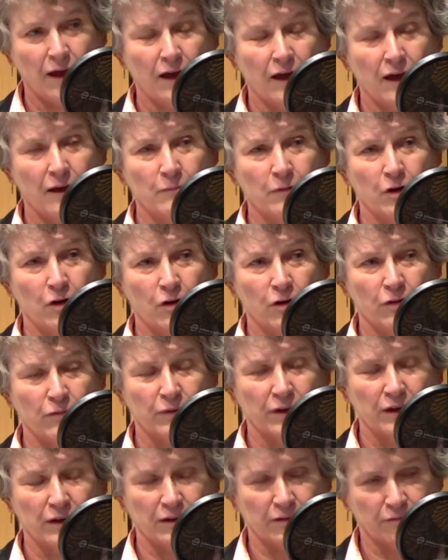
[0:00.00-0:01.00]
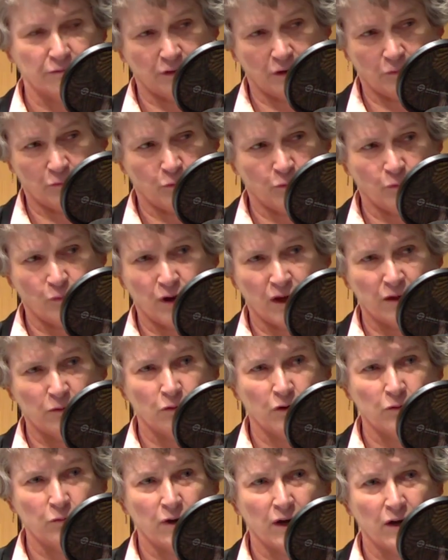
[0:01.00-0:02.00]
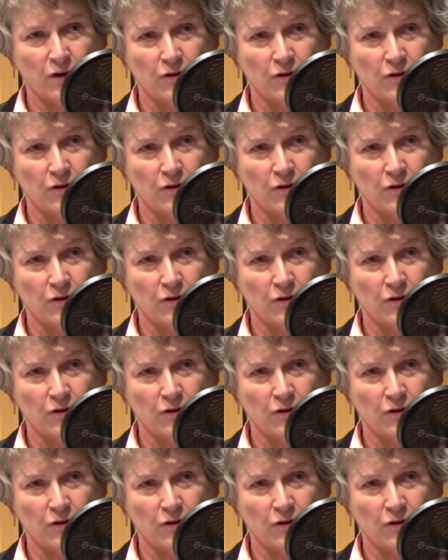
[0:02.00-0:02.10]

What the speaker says: in one way or